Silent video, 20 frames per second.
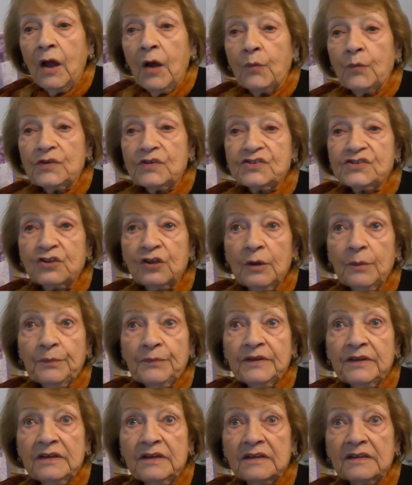We
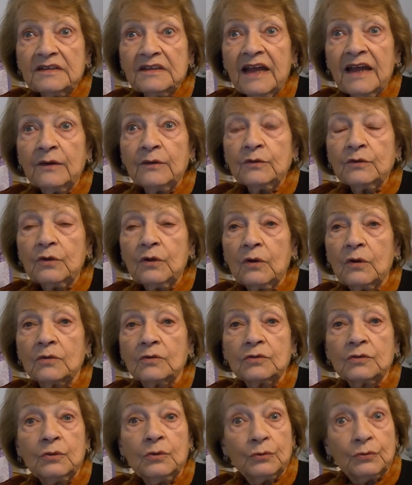stopped in a town
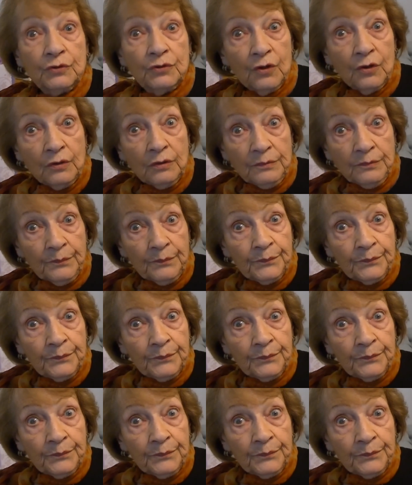called Kutno,